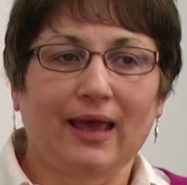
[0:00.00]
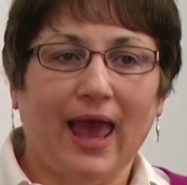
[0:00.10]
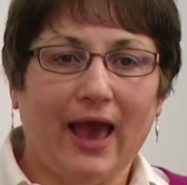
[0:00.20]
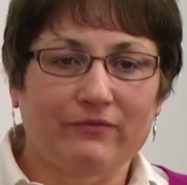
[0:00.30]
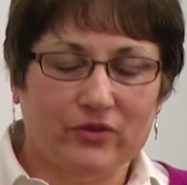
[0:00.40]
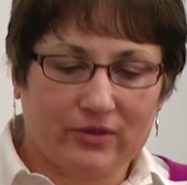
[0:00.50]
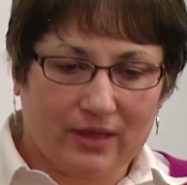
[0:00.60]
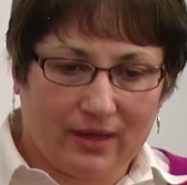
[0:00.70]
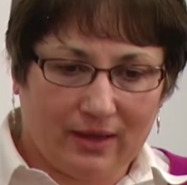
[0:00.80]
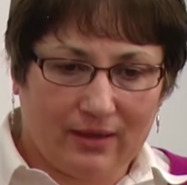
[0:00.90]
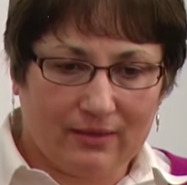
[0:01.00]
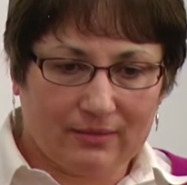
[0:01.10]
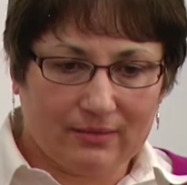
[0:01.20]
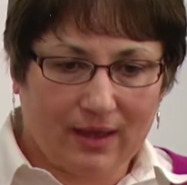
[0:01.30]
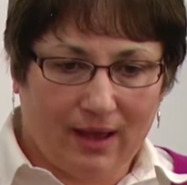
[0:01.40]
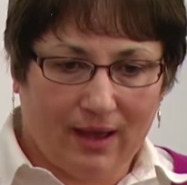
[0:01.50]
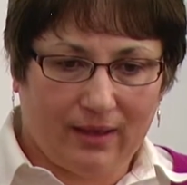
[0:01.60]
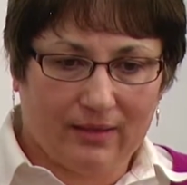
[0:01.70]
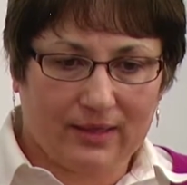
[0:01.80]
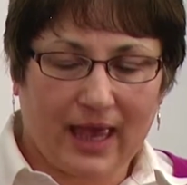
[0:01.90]
after the
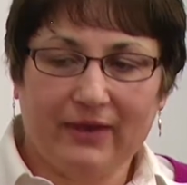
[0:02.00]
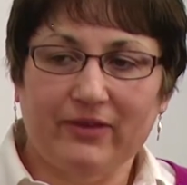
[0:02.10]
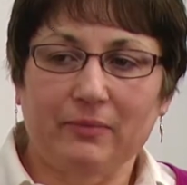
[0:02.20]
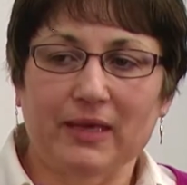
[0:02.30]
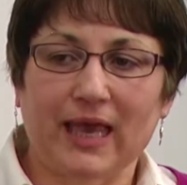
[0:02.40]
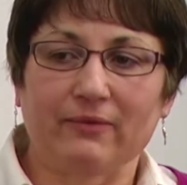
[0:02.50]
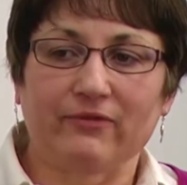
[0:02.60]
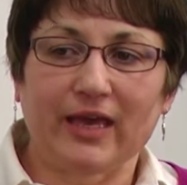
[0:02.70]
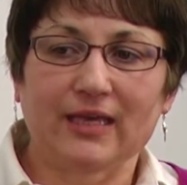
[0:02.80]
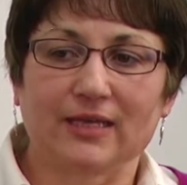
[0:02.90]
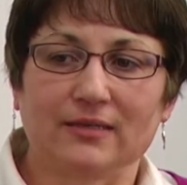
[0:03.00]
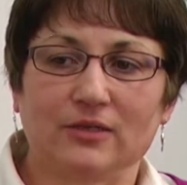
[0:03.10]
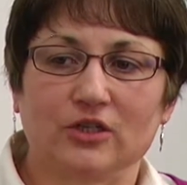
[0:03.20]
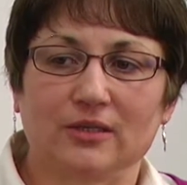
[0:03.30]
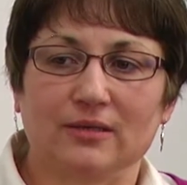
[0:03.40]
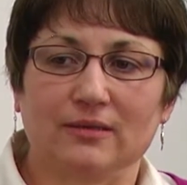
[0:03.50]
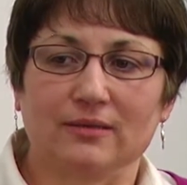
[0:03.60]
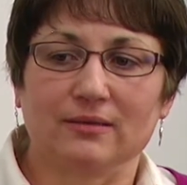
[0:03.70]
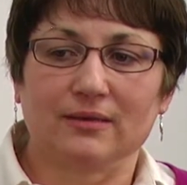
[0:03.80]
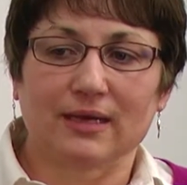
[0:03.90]
cafe became vacant,
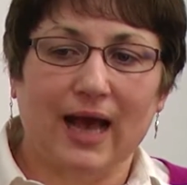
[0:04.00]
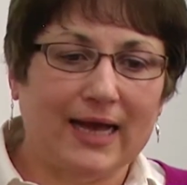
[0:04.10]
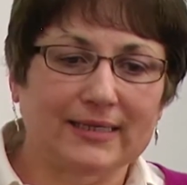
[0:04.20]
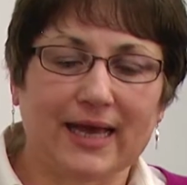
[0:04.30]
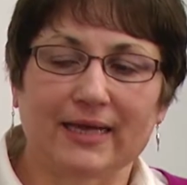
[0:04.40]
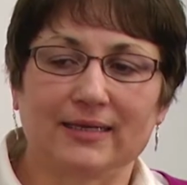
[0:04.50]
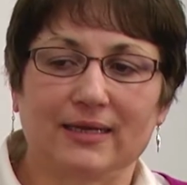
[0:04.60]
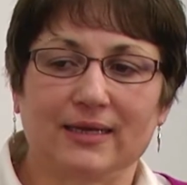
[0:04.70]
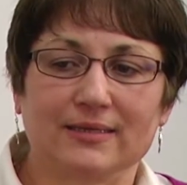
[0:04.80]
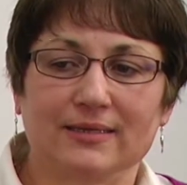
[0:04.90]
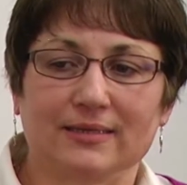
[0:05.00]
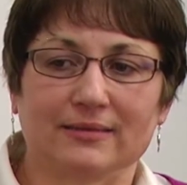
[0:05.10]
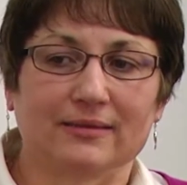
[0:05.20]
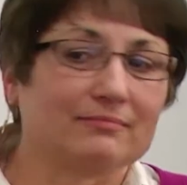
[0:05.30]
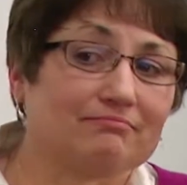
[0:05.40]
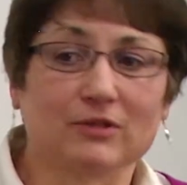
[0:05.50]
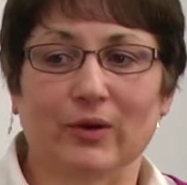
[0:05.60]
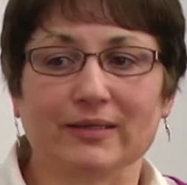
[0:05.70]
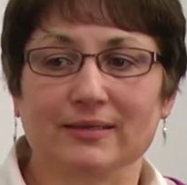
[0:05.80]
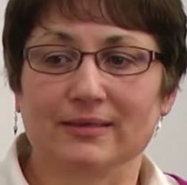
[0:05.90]
she contacted us, and the
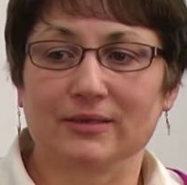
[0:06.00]
rest is